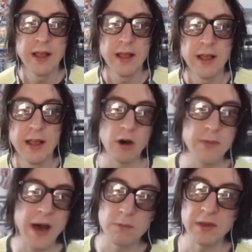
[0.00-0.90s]
And they thought
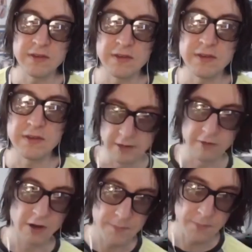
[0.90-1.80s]
PowerPC would
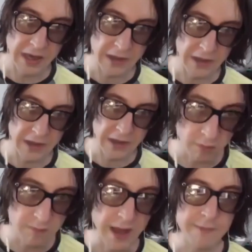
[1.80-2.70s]
deliver a better
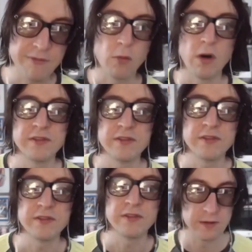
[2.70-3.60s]
roadmap for what they
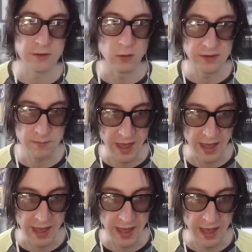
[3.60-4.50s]
wanted to do with the Mac.